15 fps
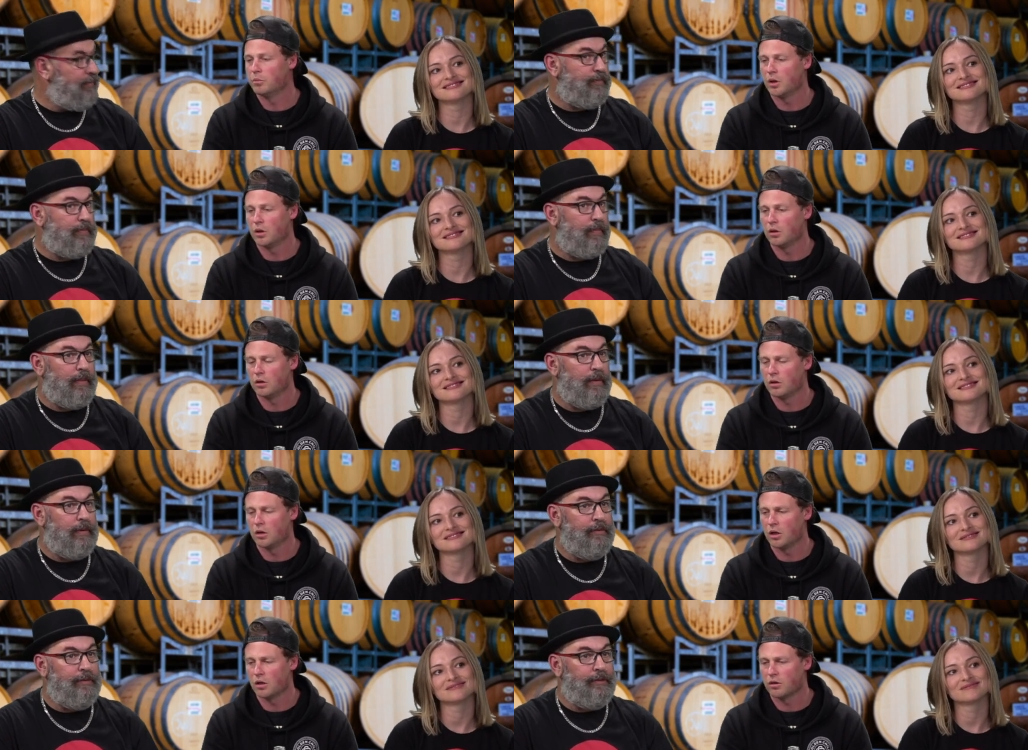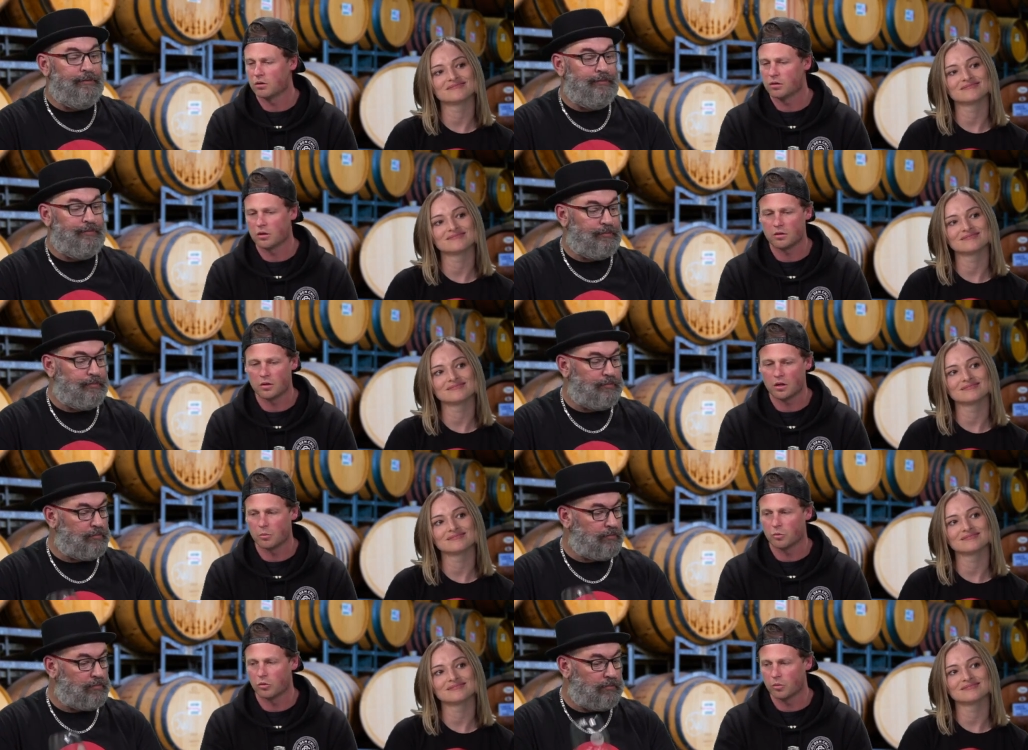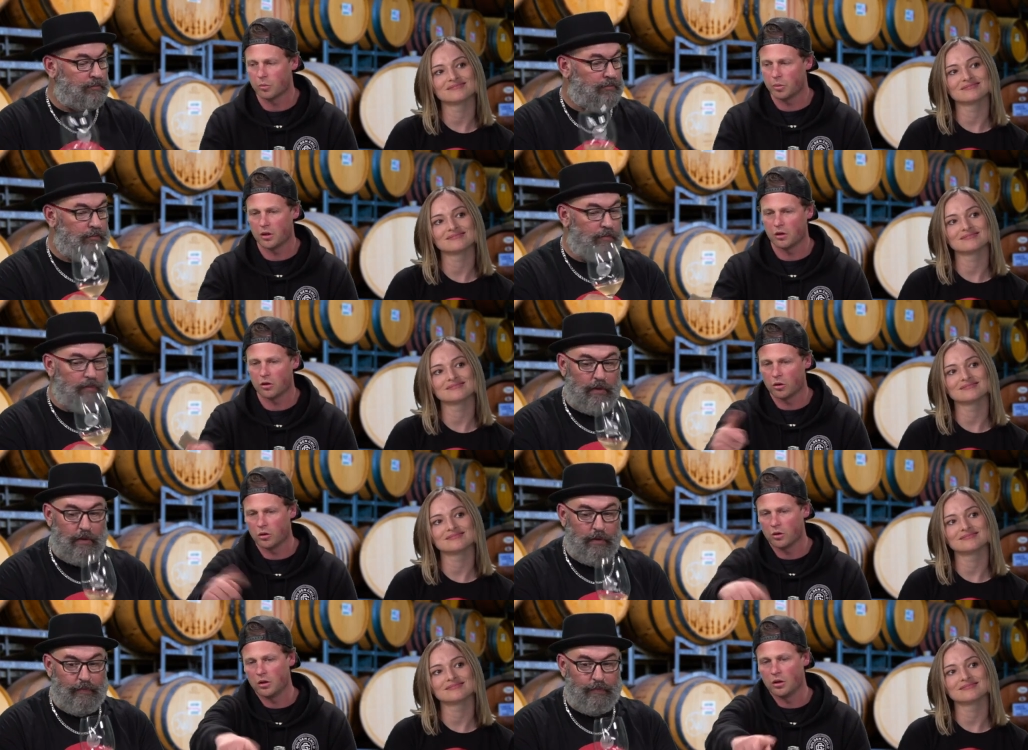Speaker 1: but no, I think they're taking more of the Pinot,
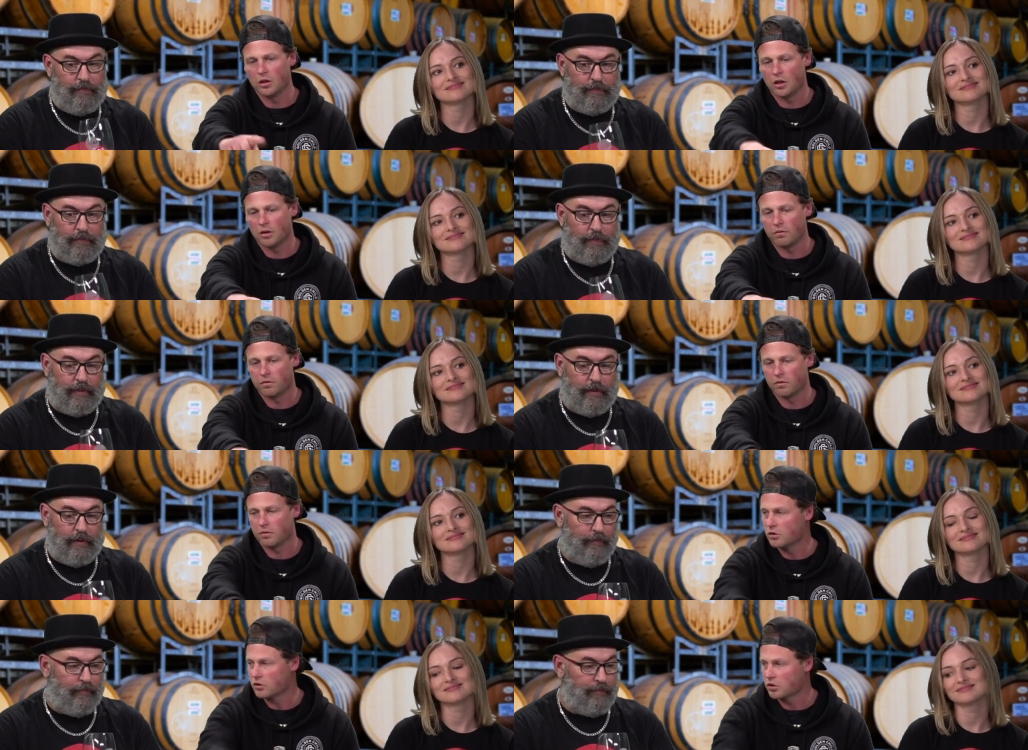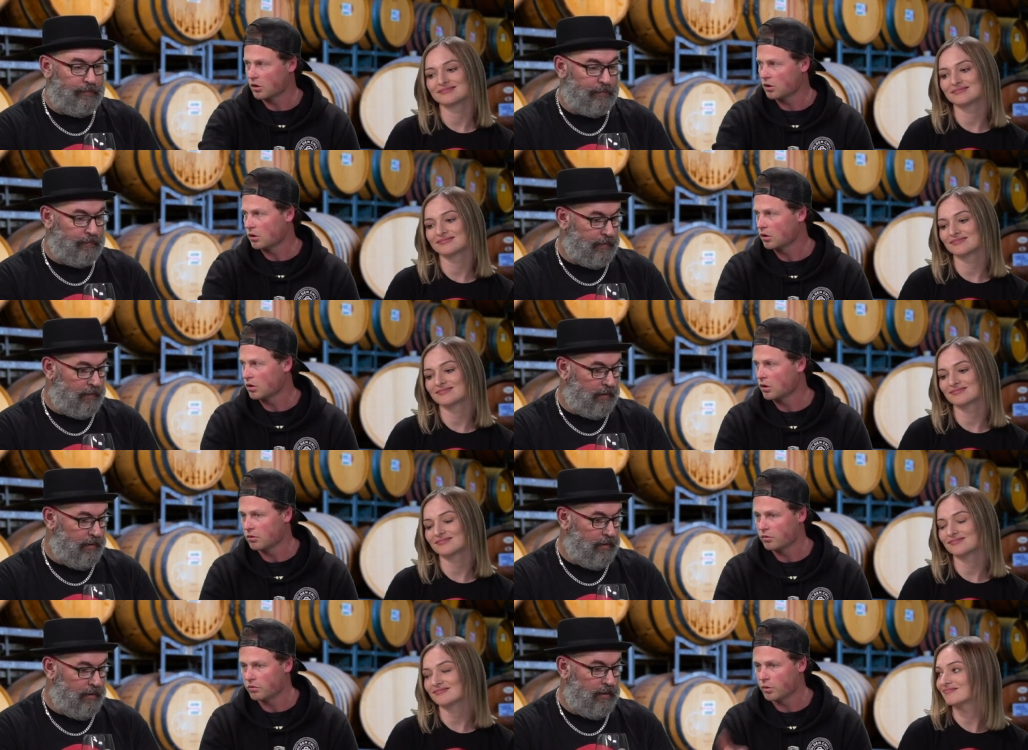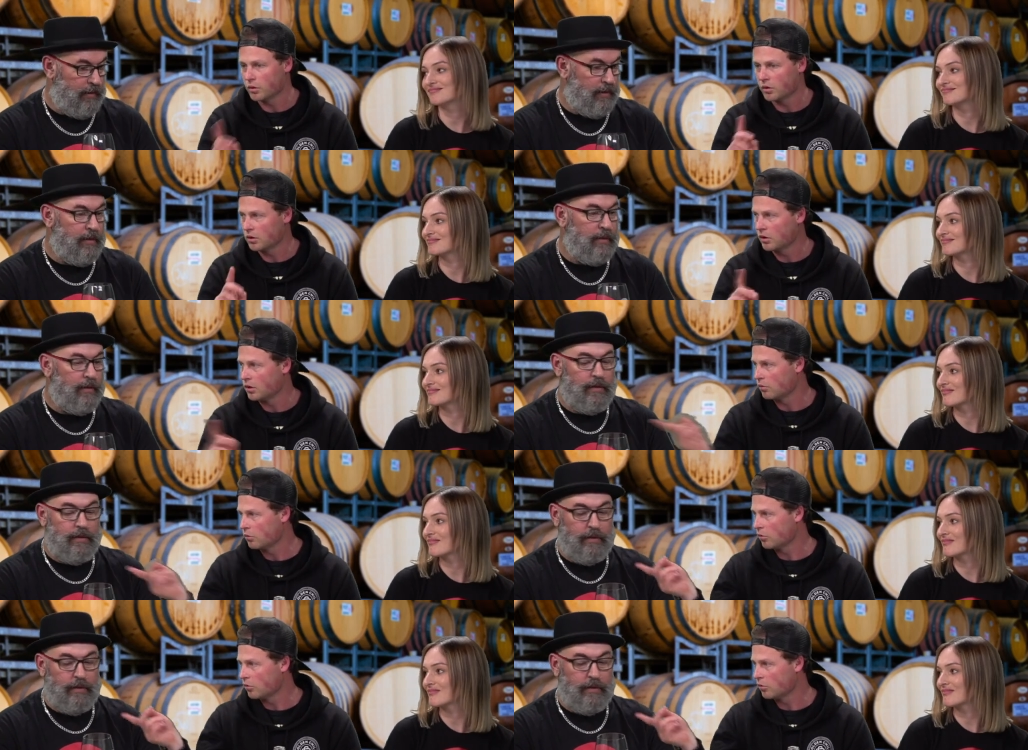and he loved the Chardonnay and a few other, and the